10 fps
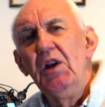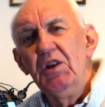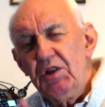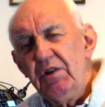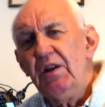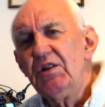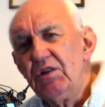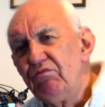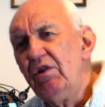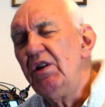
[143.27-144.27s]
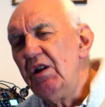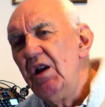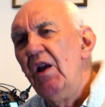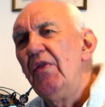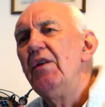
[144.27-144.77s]
So that's really
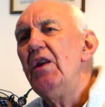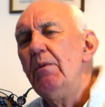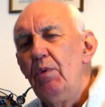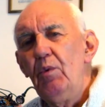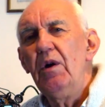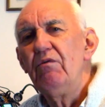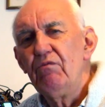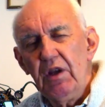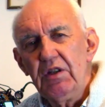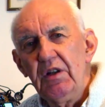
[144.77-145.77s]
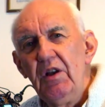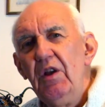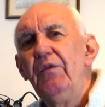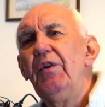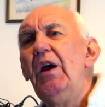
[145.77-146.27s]
the number one reason
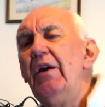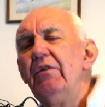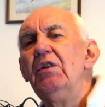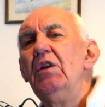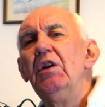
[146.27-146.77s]
for having